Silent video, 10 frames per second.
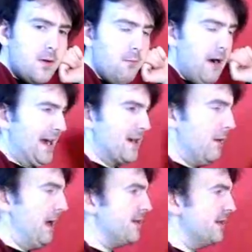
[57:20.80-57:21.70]
Why
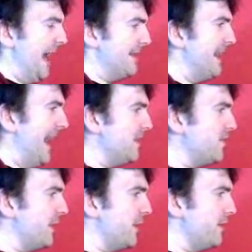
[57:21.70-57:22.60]
can't we just have Lake
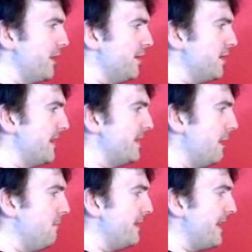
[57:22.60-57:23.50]
Studios and be
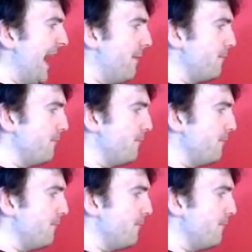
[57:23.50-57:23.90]
done with it?